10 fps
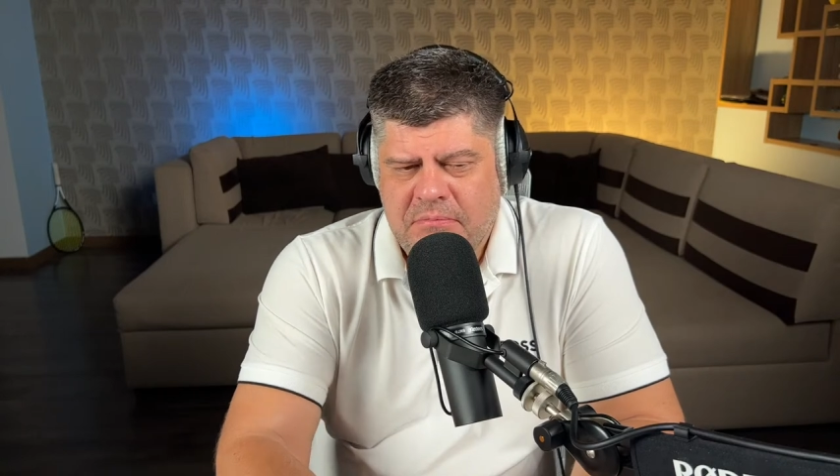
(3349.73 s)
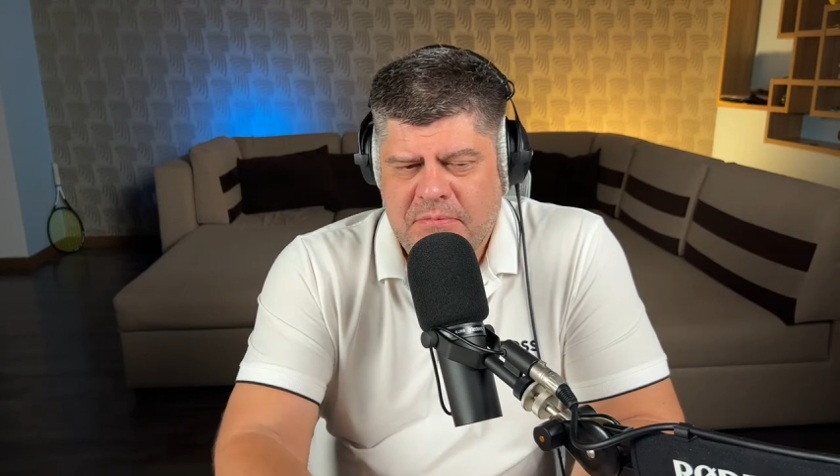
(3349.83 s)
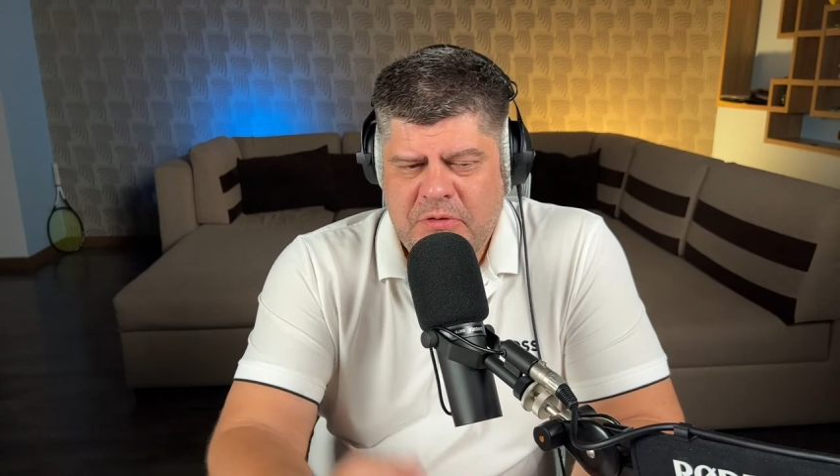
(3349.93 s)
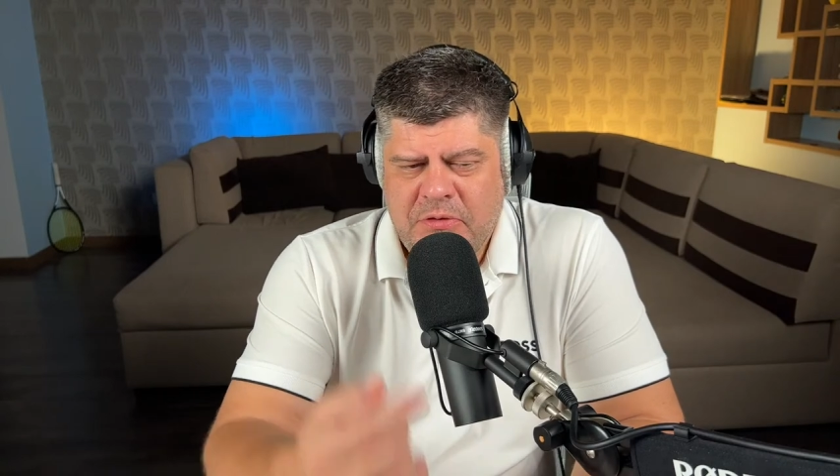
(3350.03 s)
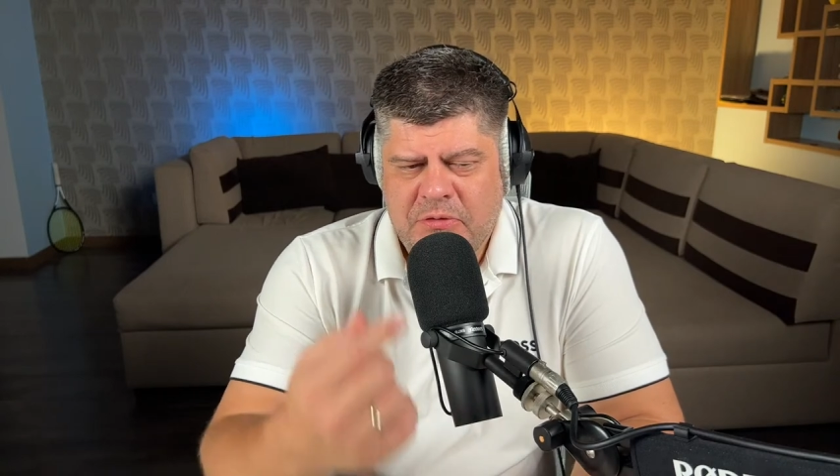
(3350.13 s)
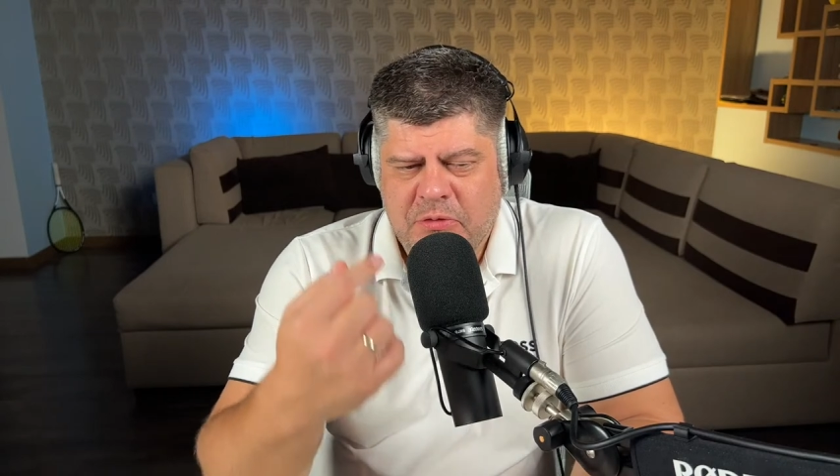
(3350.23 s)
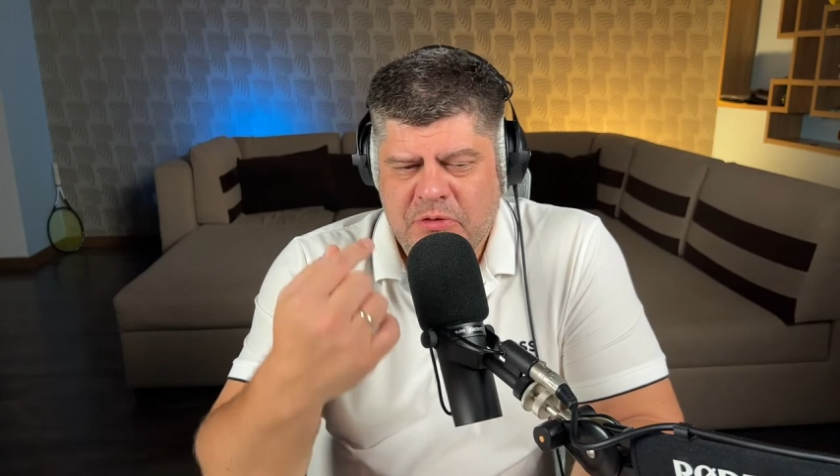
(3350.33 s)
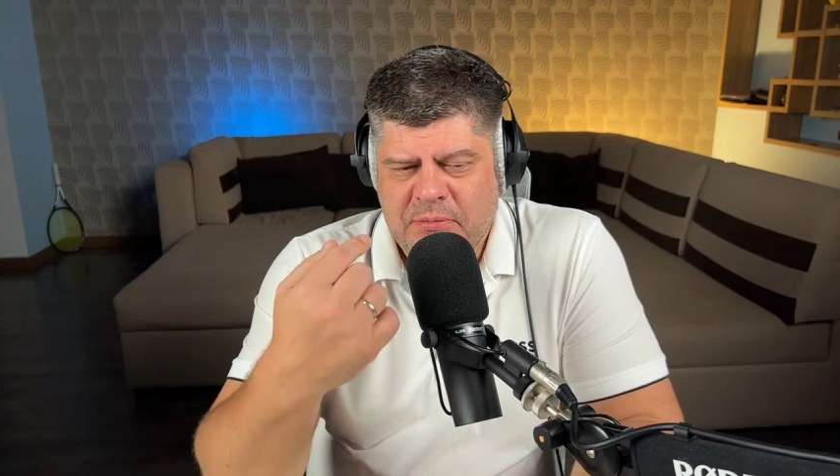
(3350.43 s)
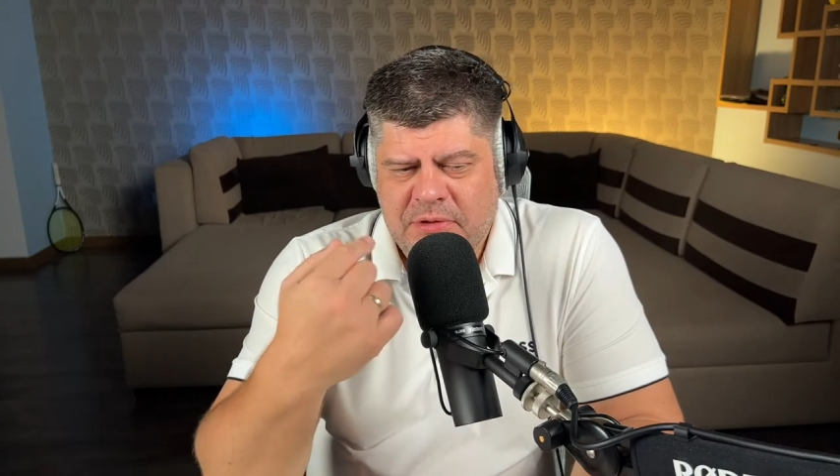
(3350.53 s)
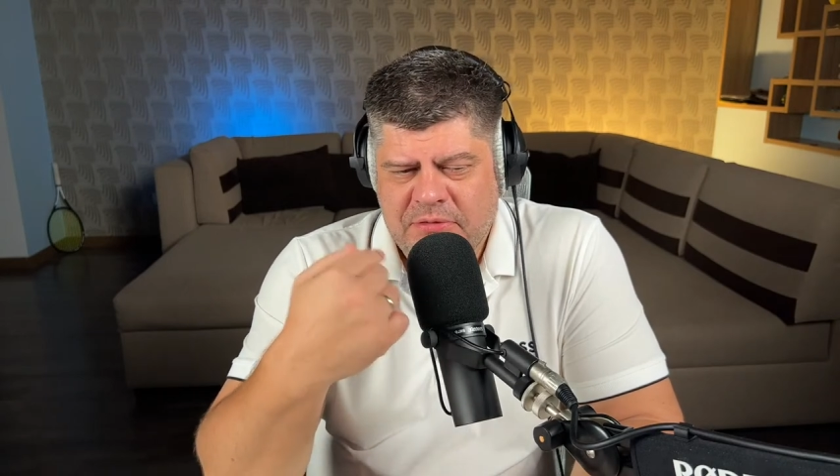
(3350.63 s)
You
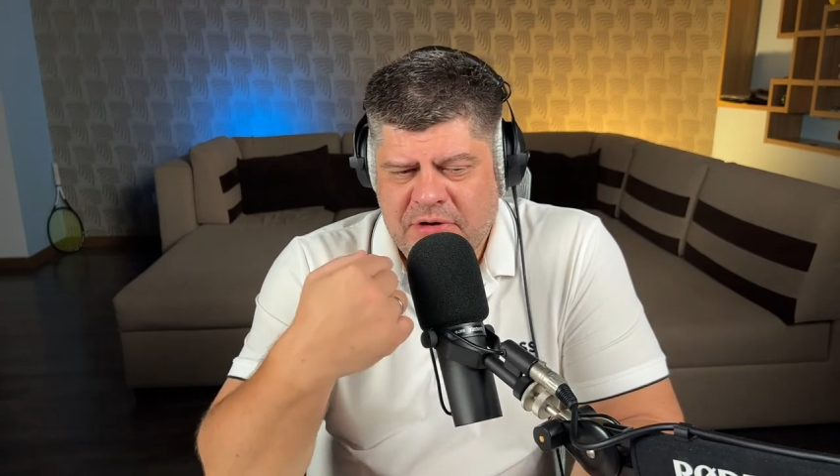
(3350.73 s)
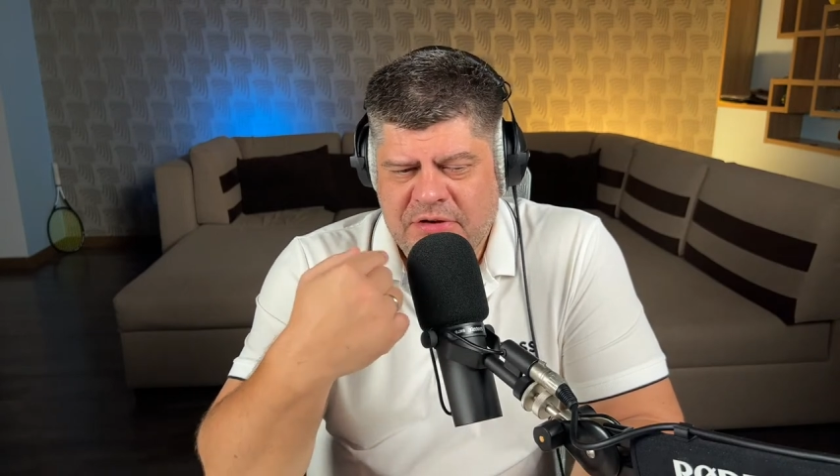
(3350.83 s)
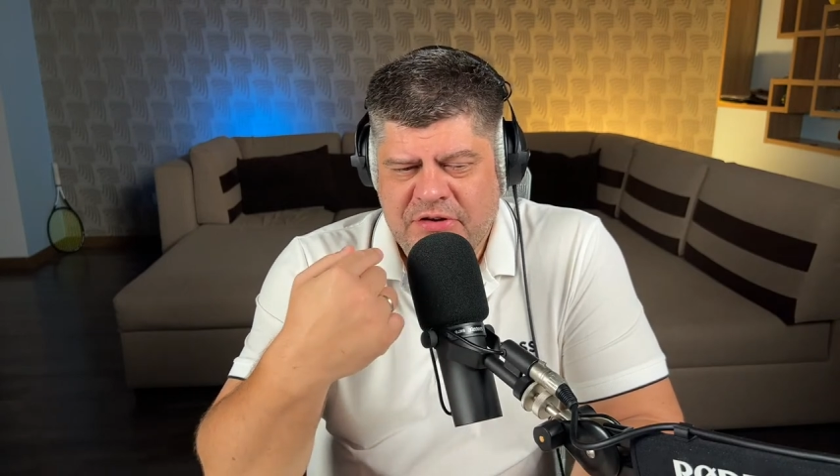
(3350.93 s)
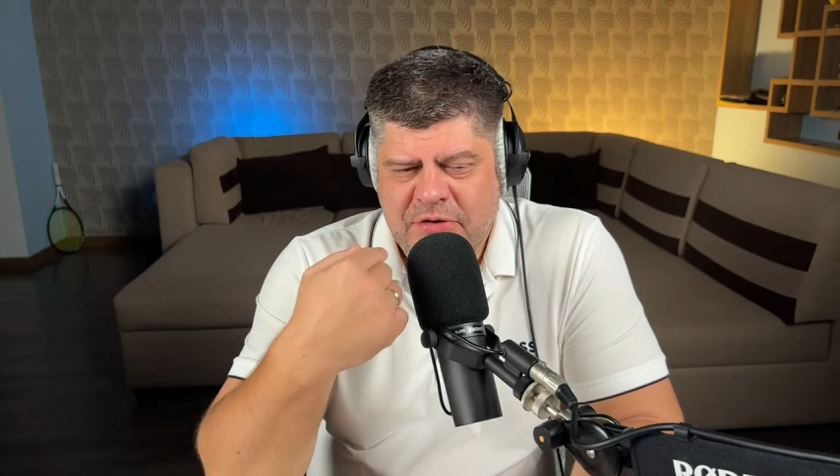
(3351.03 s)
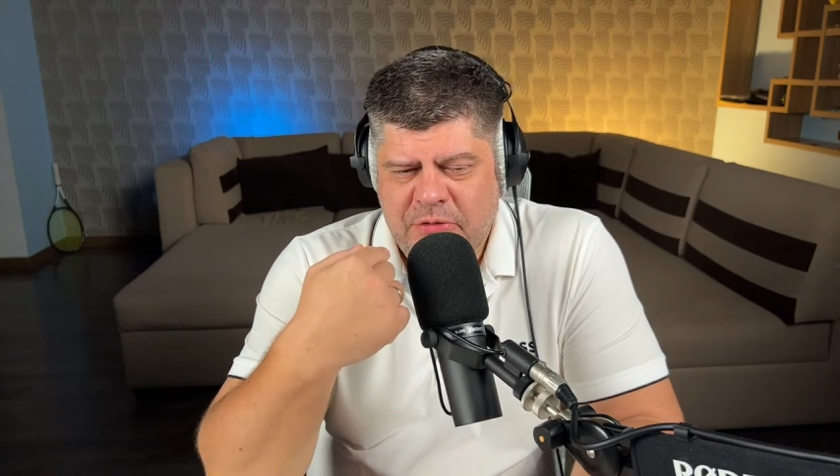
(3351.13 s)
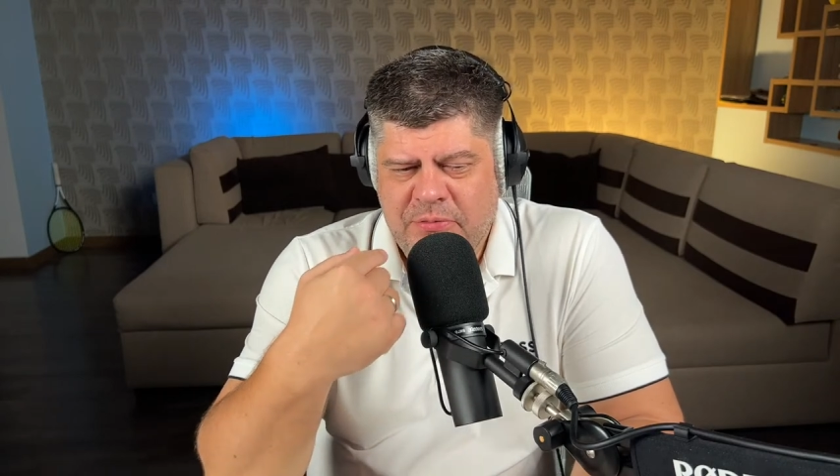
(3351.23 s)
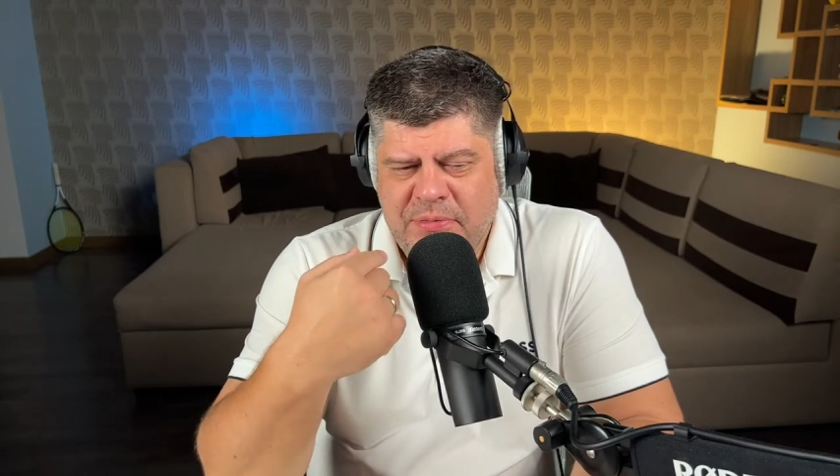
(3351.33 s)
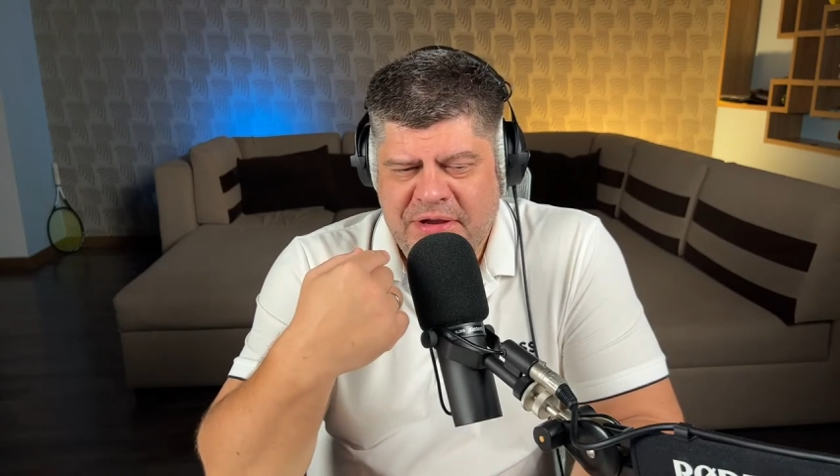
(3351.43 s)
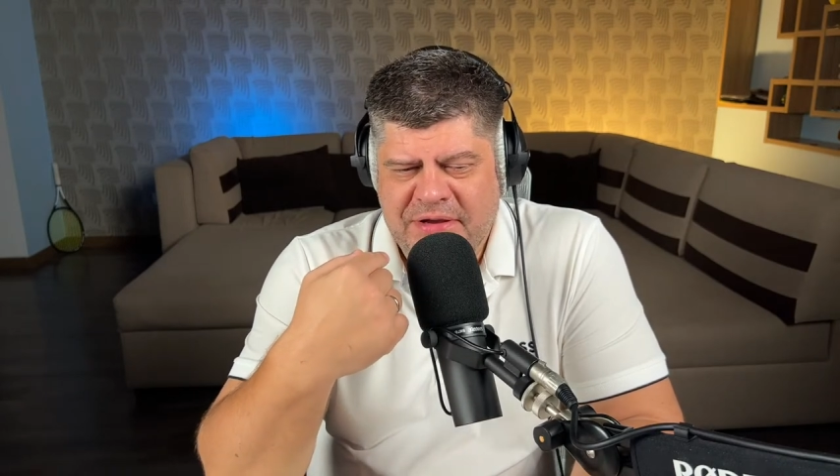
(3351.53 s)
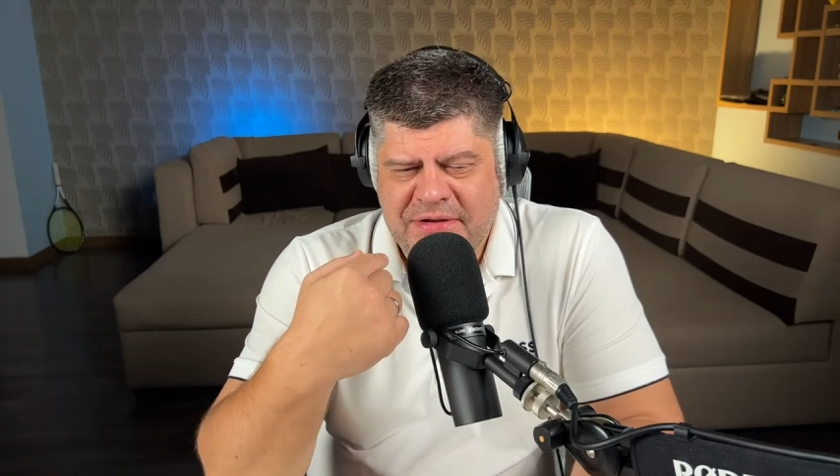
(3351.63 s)
talking about Russia or
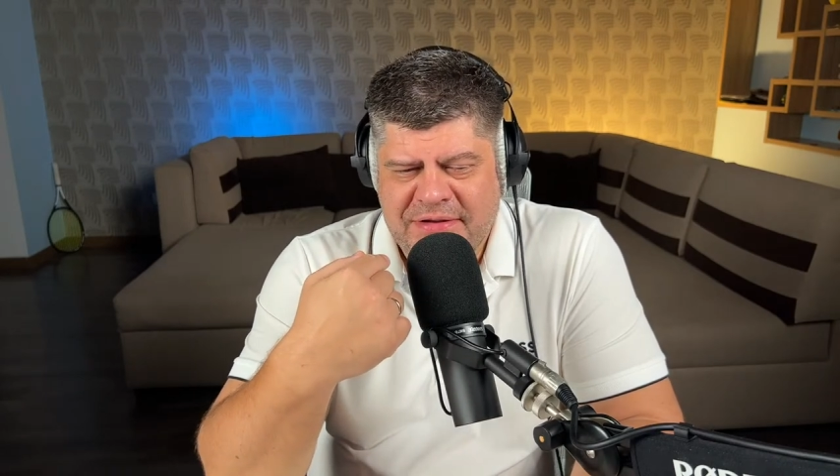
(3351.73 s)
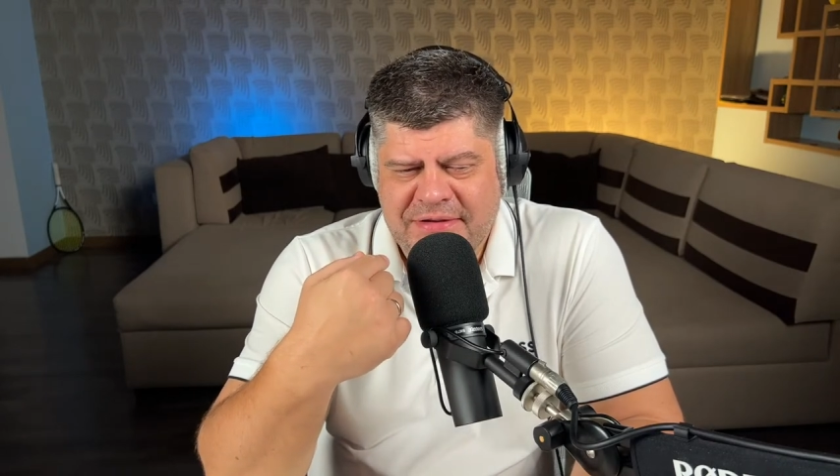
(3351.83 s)
me?